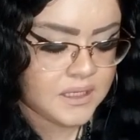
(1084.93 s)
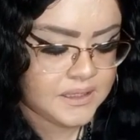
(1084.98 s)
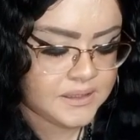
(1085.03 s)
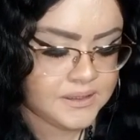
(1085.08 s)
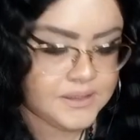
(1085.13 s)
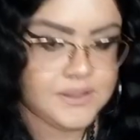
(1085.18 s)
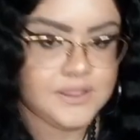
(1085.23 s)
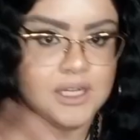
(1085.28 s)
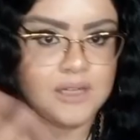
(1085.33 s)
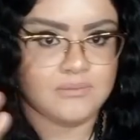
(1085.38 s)

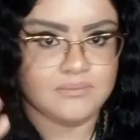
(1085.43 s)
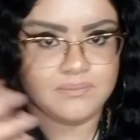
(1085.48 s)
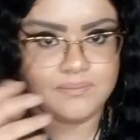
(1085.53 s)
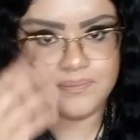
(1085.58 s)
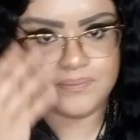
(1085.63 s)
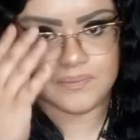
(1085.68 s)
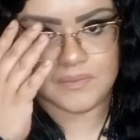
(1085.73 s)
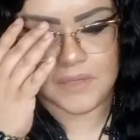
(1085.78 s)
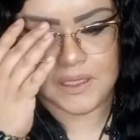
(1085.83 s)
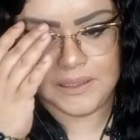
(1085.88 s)
So
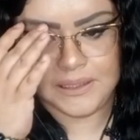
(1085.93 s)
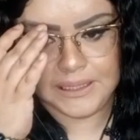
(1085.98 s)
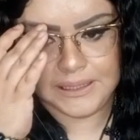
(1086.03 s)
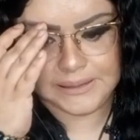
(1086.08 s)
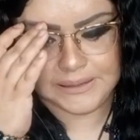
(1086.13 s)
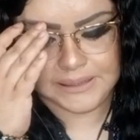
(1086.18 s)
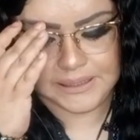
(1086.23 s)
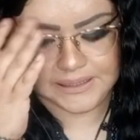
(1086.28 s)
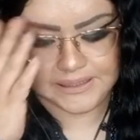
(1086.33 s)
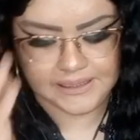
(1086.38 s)

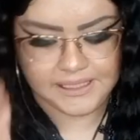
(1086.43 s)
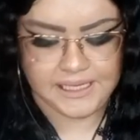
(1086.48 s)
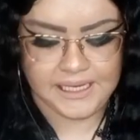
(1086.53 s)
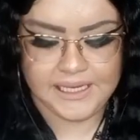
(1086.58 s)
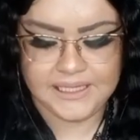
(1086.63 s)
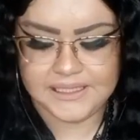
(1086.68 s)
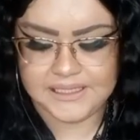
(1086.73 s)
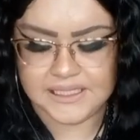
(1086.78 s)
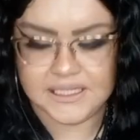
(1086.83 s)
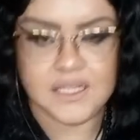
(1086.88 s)
this is
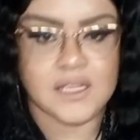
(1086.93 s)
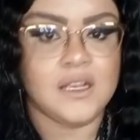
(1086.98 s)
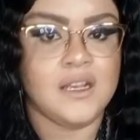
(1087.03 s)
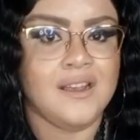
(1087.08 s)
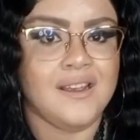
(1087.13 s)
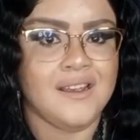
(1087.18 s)
it.